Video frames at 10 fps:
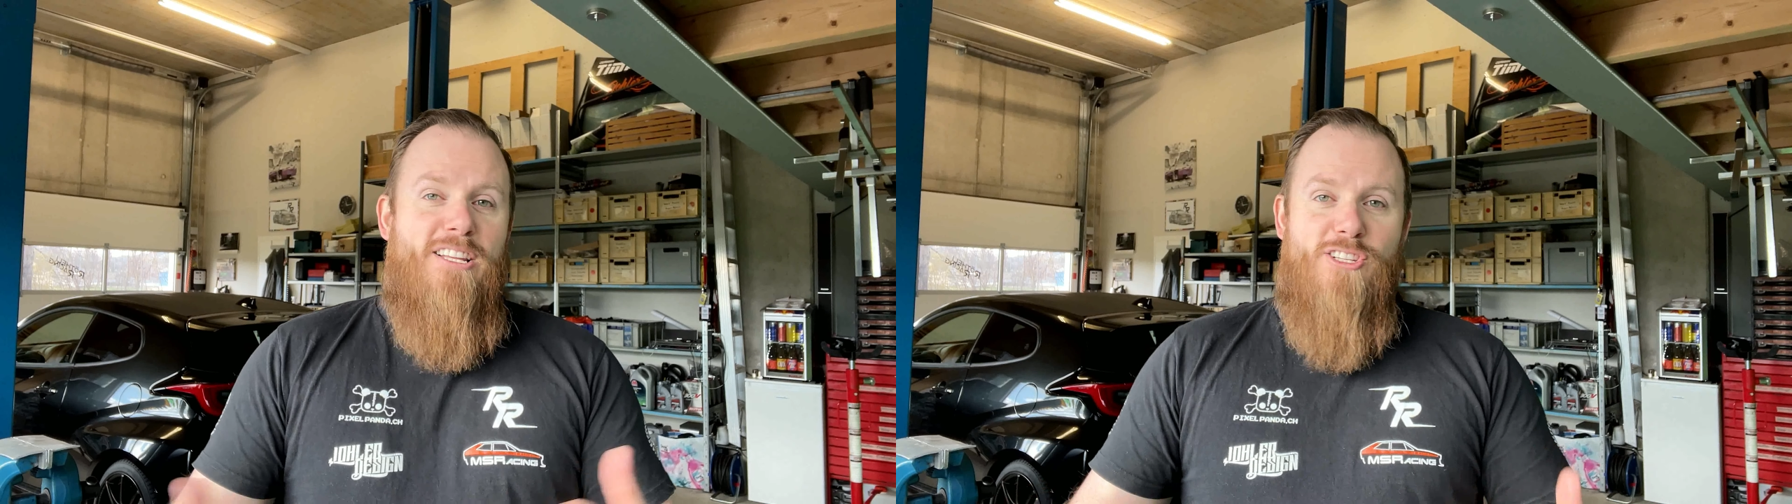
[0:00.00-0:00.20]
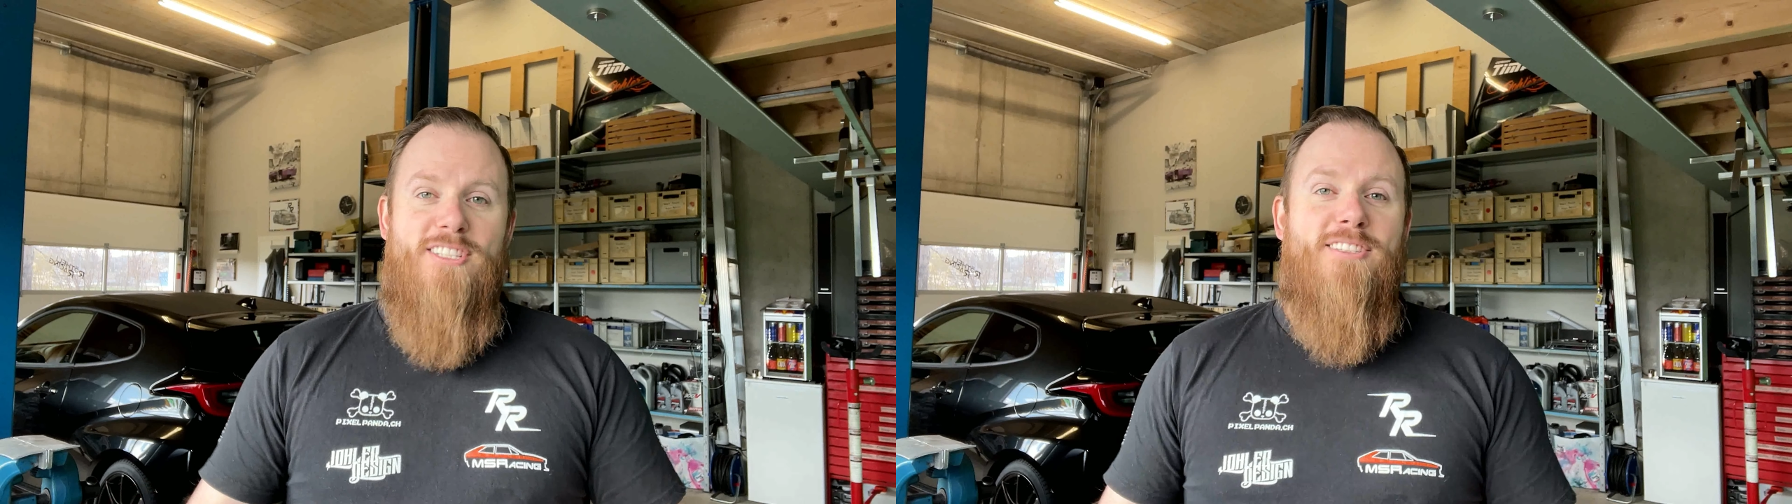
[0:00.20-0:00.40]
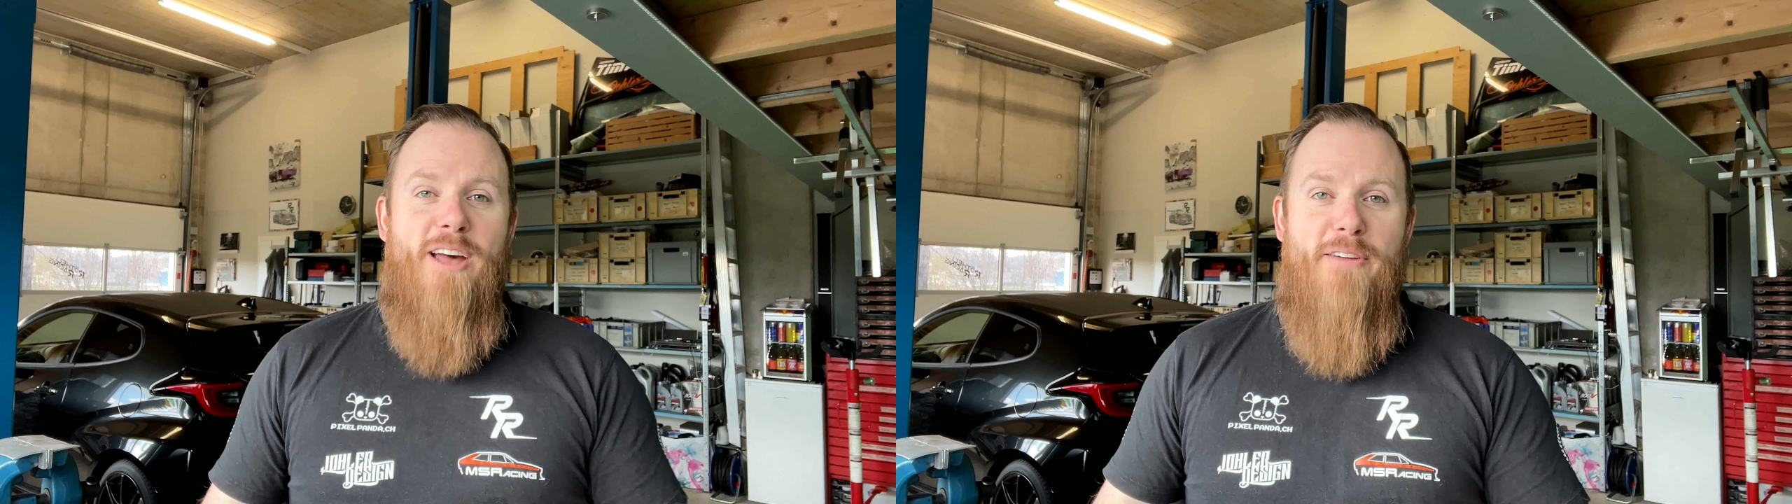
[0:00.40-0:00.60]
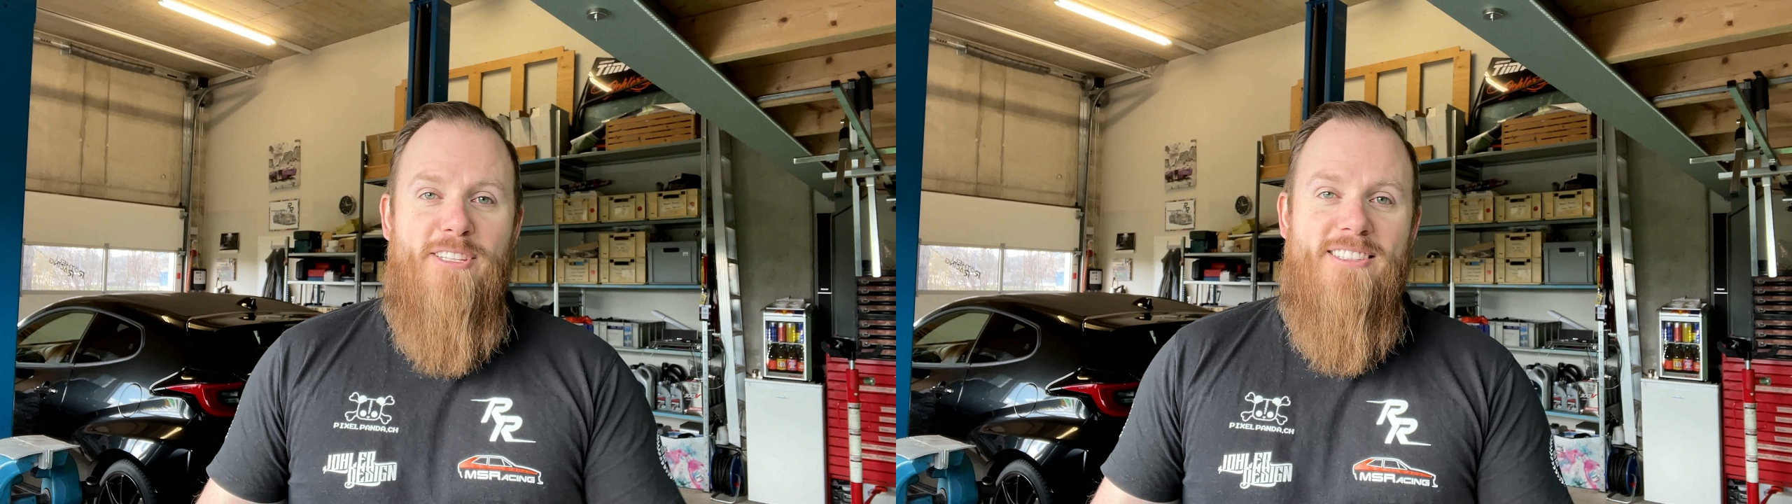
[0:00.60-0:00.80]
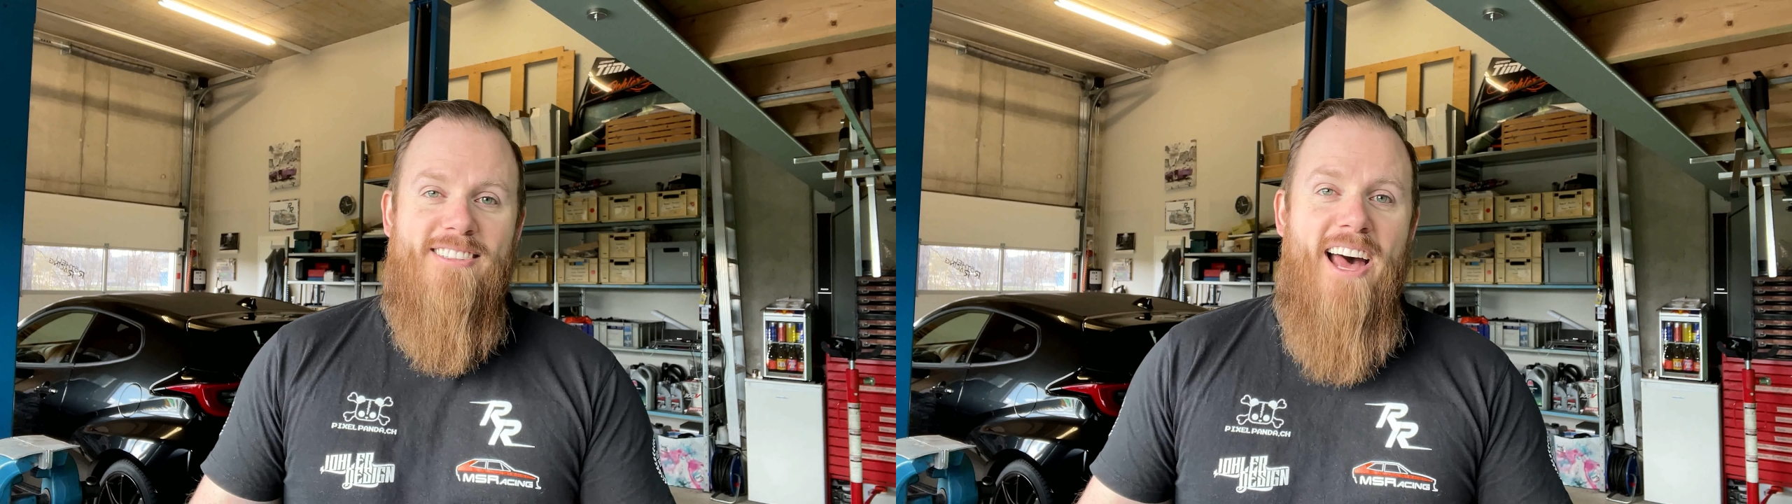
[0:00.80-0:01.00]
just to have
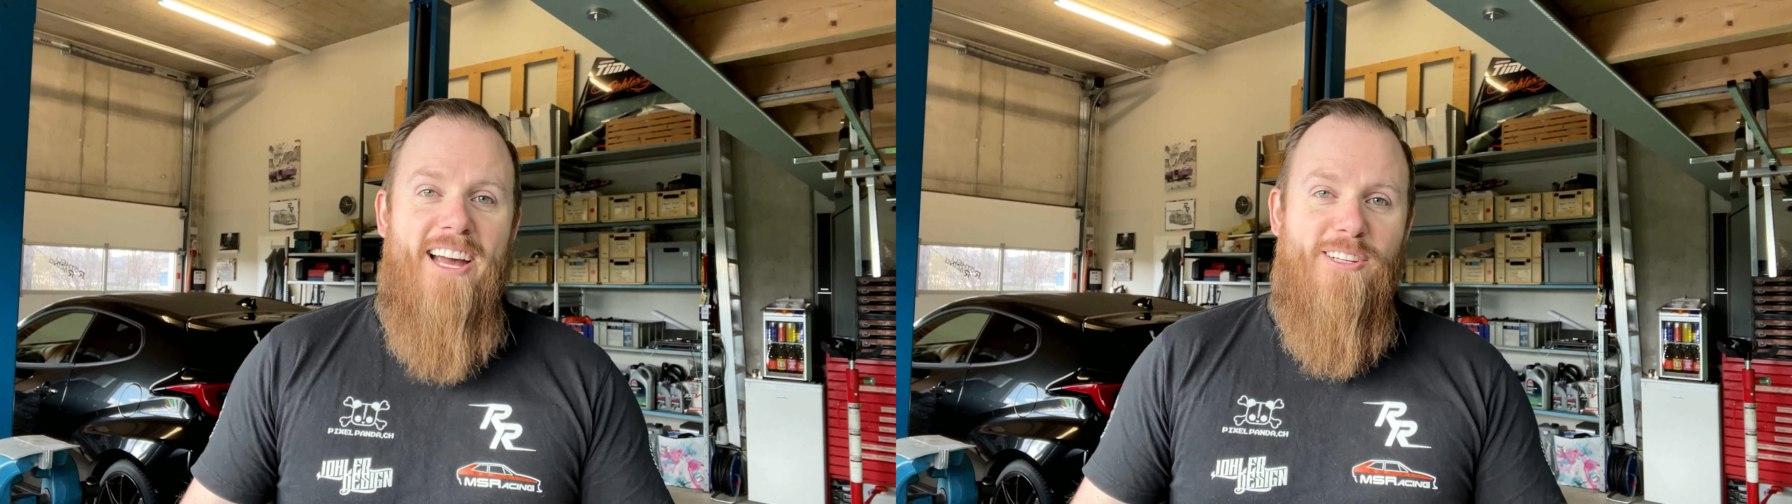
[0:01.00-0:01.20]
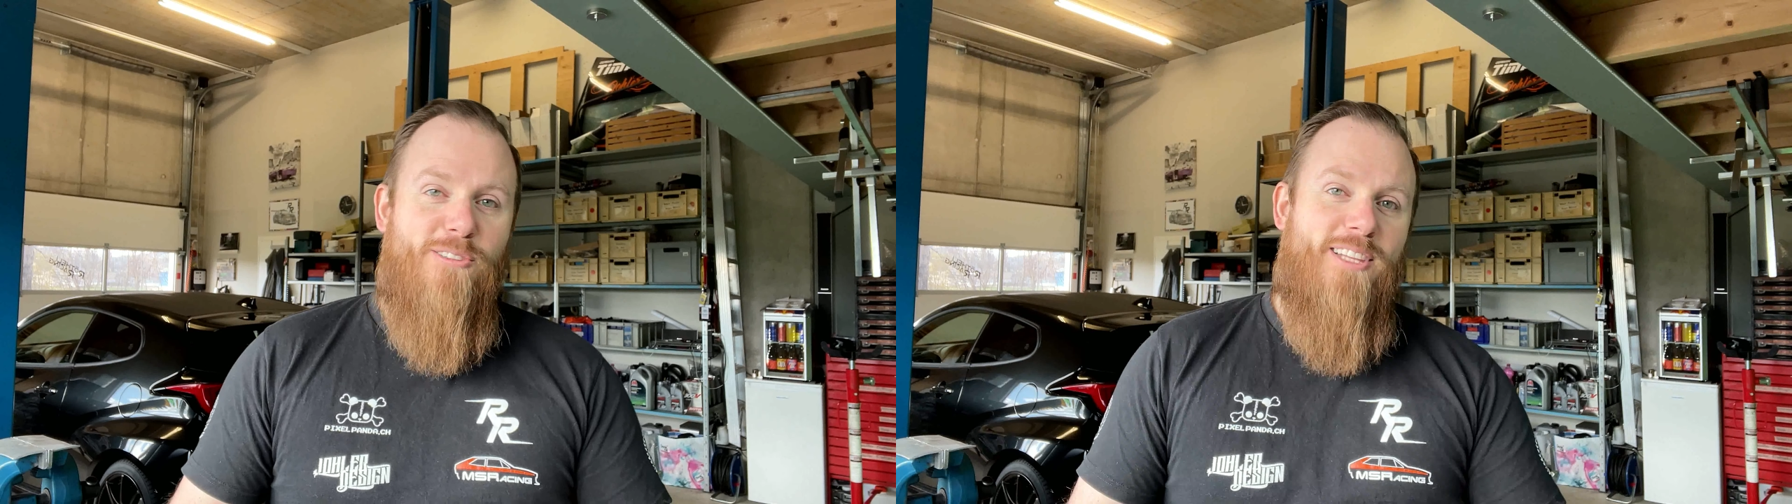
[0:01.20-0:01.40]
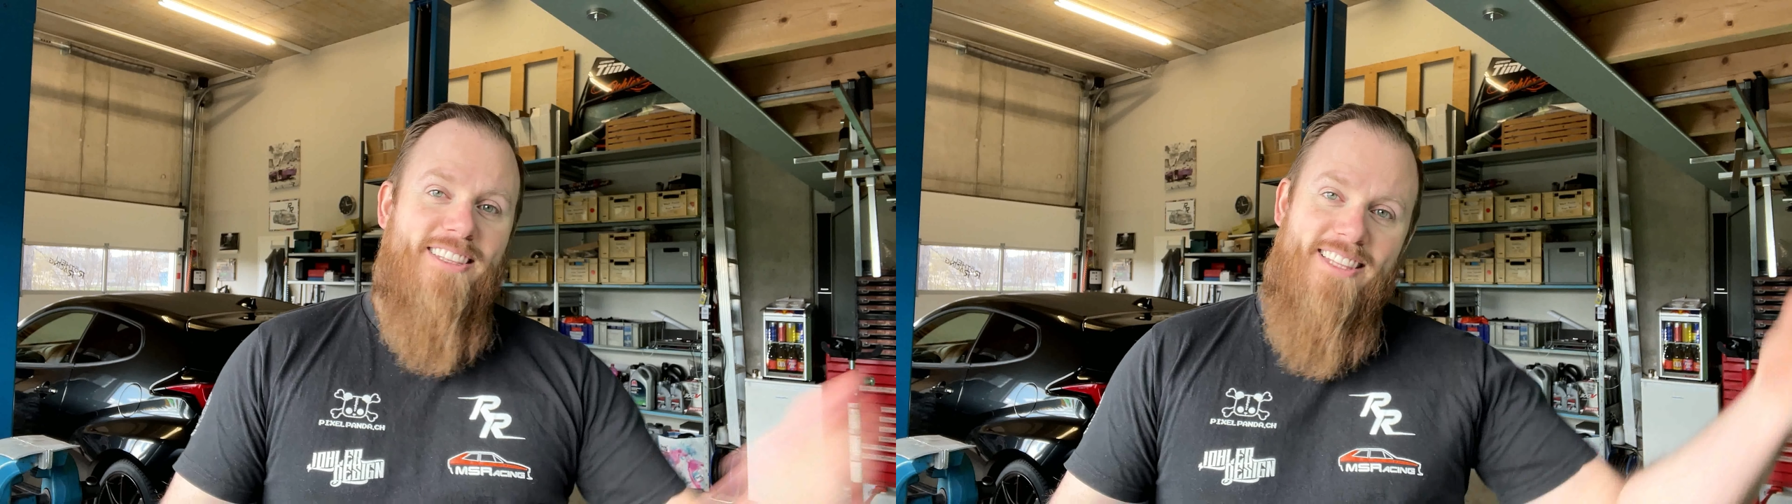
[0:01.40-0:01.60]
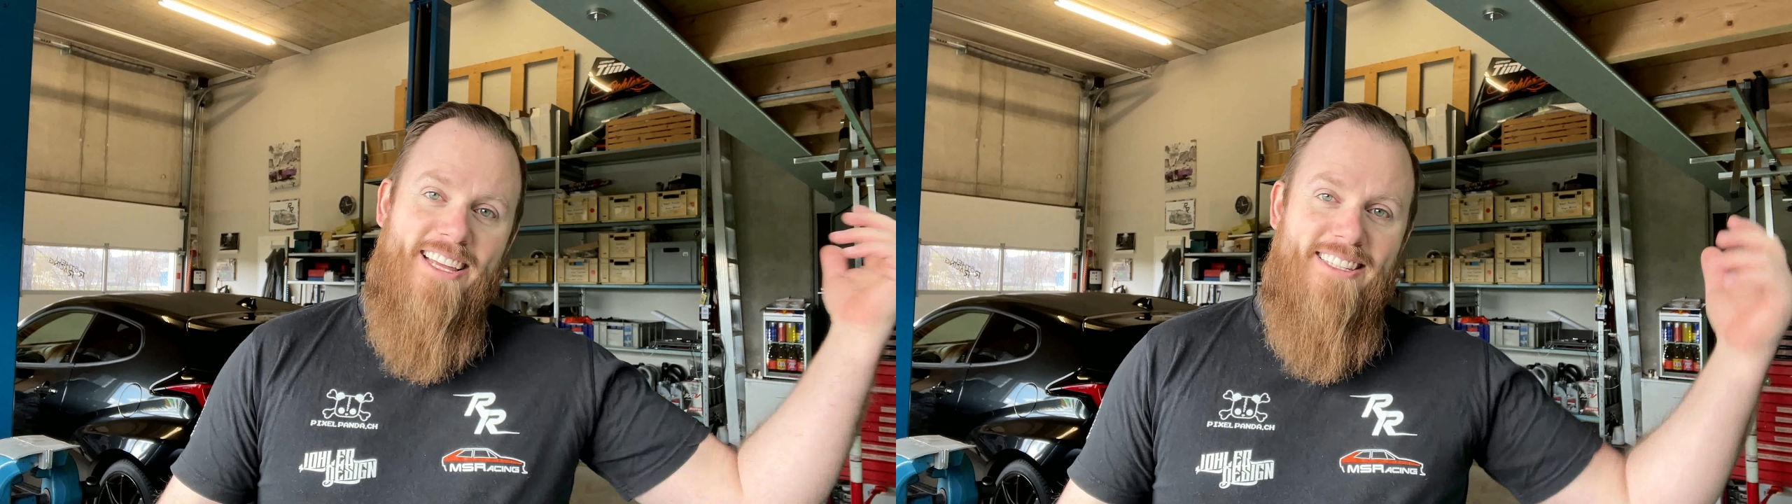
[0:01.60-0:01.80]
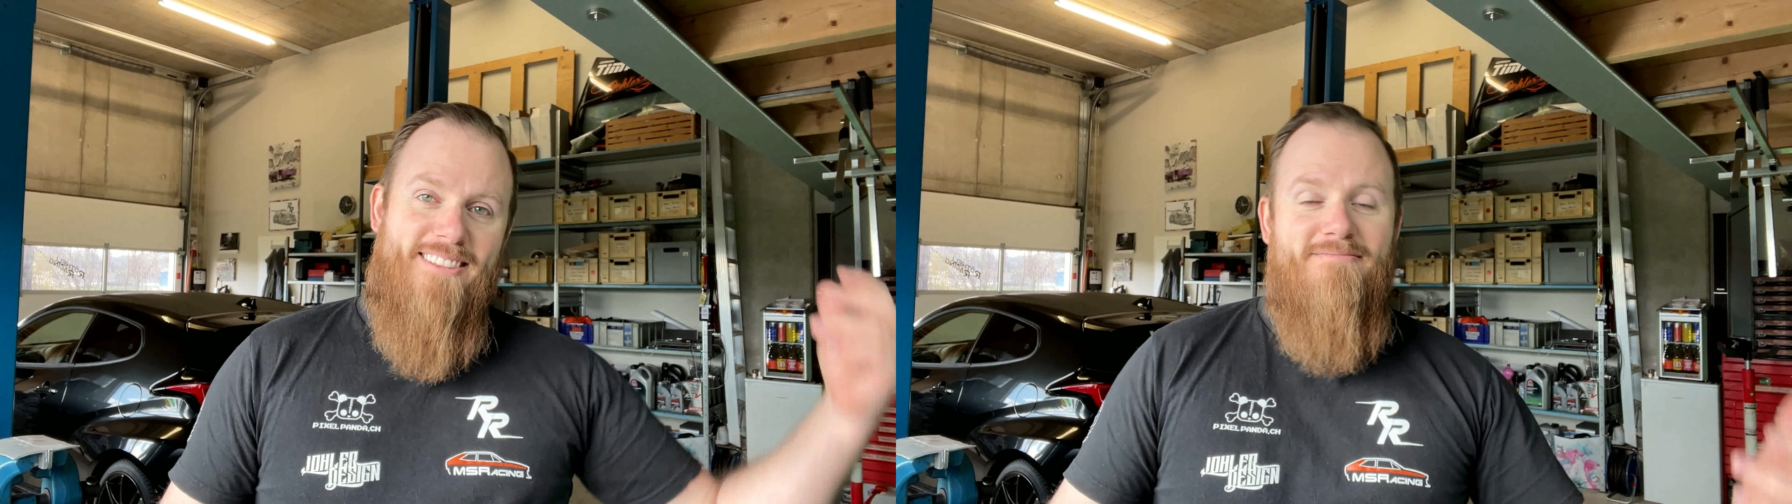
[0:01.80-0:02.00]
it dynoed and
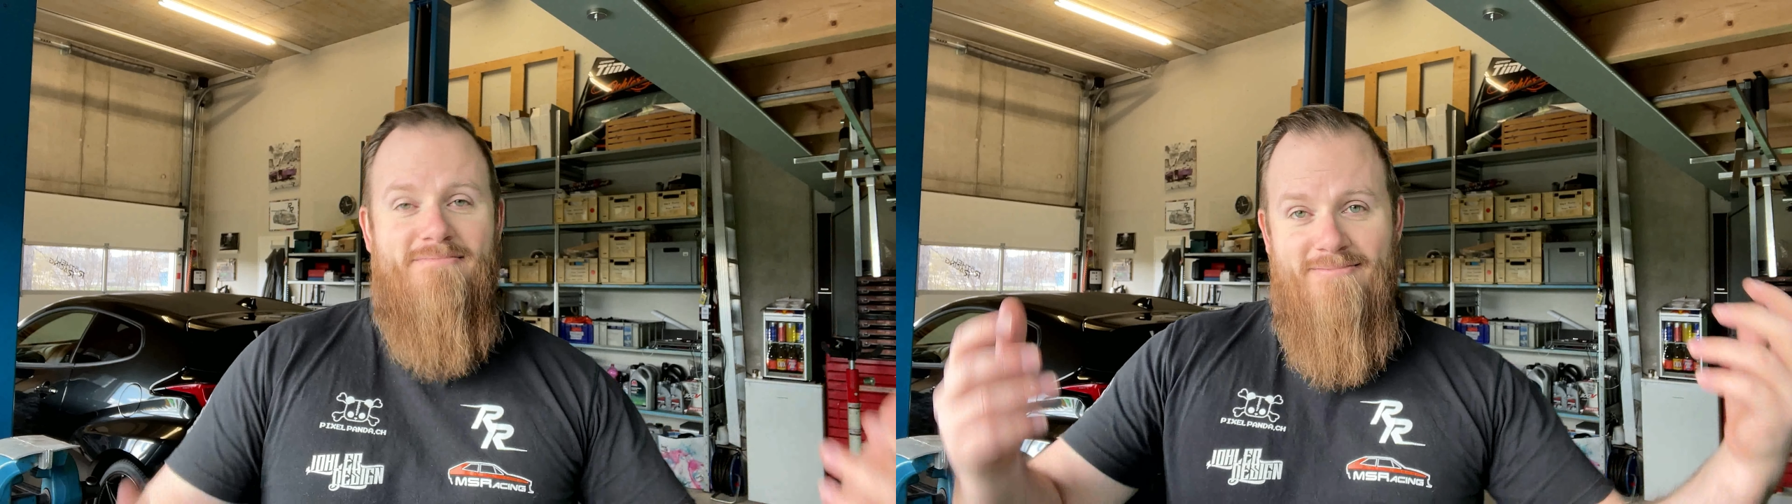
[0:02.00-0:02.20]
then